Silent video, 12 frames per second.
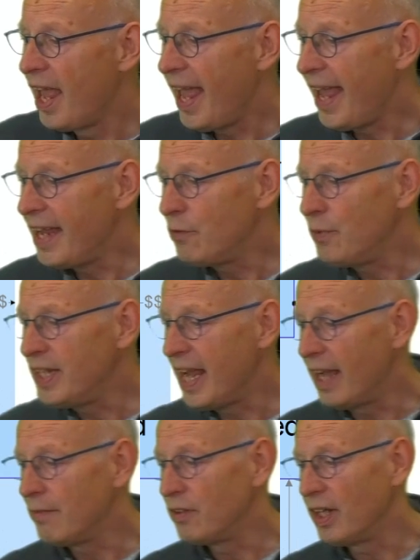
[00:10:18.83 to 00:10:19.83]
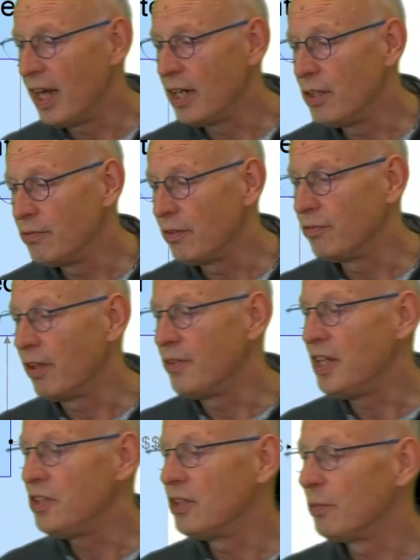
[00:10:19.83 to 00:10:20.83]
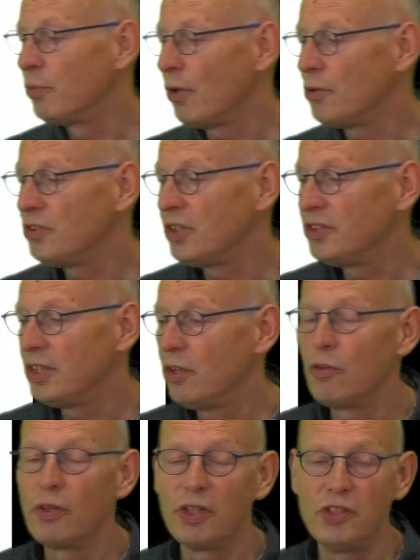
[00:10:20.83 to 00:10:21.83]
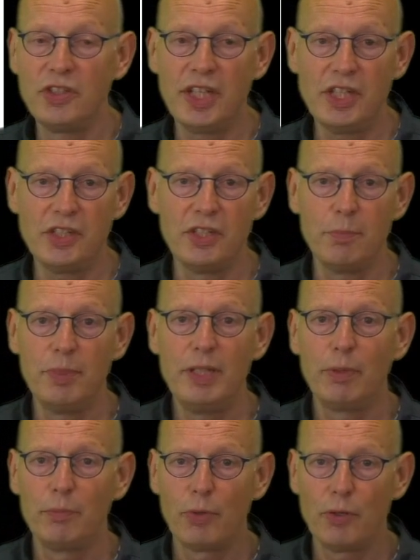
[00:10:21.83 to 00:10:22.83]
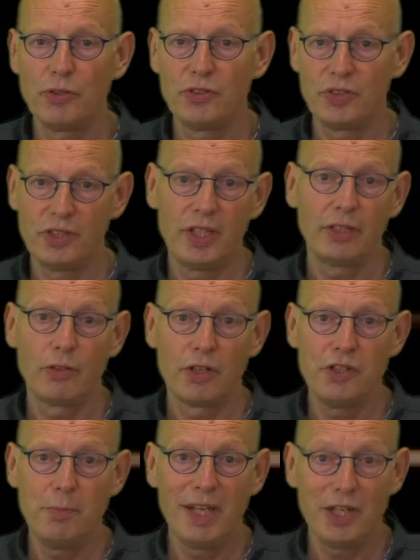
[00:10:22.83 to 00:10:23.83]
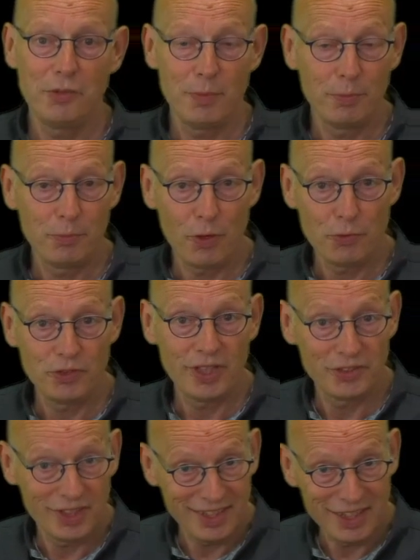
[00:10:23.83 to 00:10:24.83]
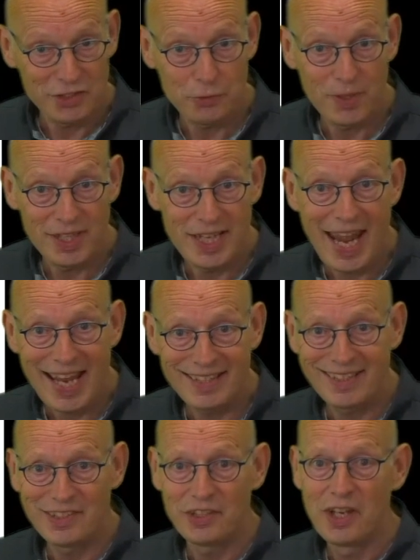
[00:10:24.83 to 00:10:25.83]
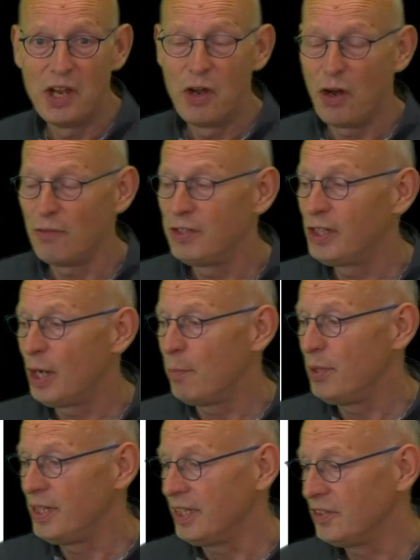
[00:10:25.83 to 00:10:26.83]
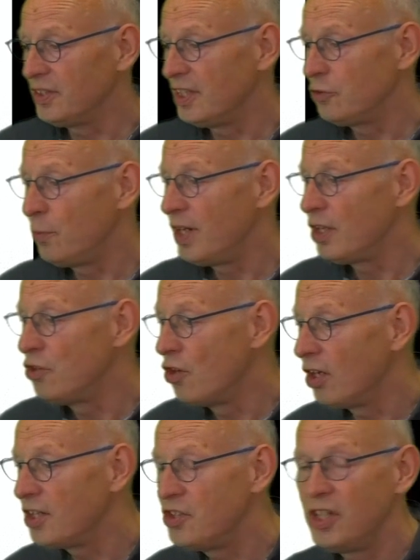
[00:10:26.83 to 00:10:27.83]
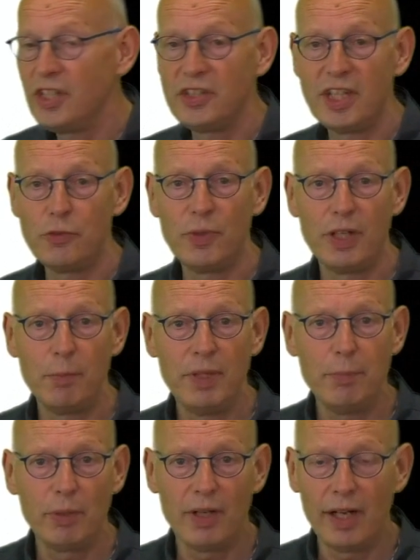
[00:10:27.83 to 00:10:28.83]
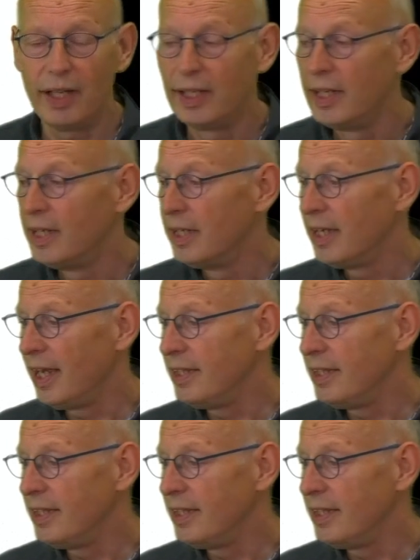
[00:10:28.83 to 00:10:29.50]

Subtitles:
And we have a kind of a foundational process in an organization, a people process and technology management process. That's where the assets of the company is. That's where the knowledge is. That's where the people are.